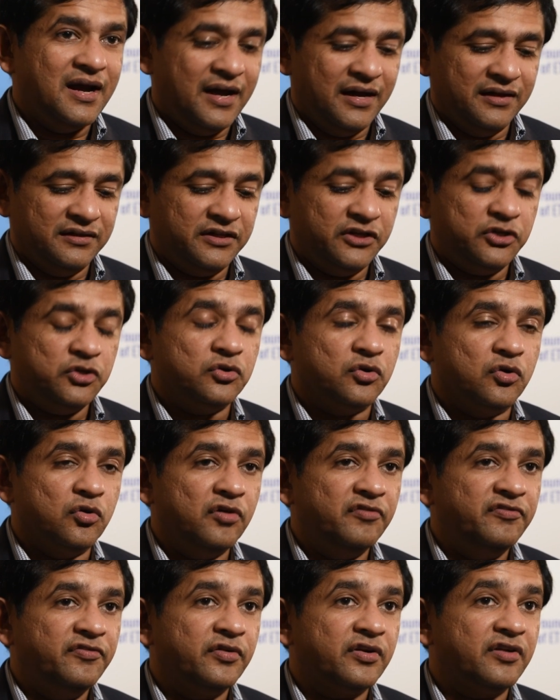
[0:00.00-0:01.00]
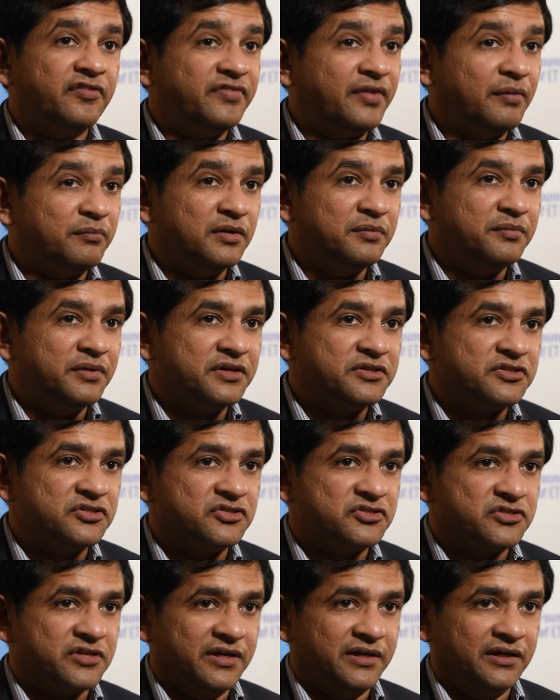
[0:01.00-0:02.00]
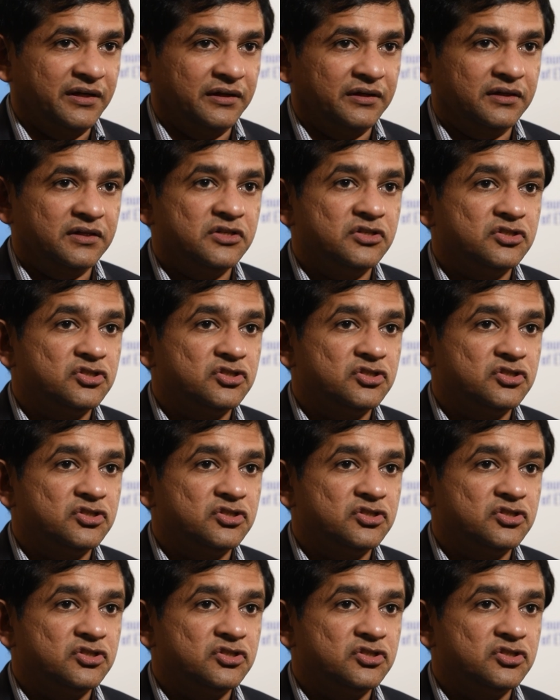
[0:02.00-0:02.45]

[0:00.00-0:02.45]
and then you go for a family medicine training.